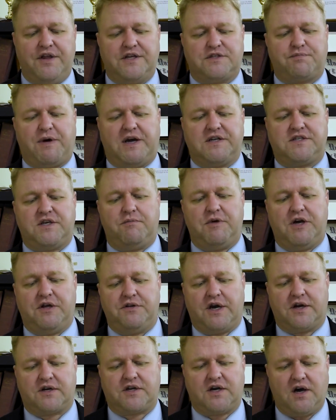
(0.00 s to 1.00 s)
that's pattaya
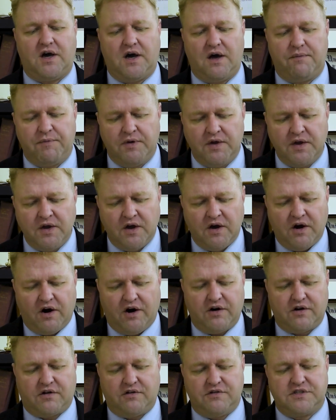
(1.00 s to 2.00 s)
mail dot com.
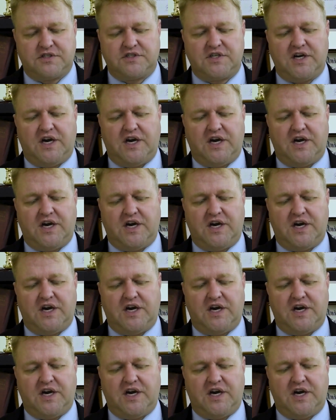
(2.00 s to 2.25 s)
Article is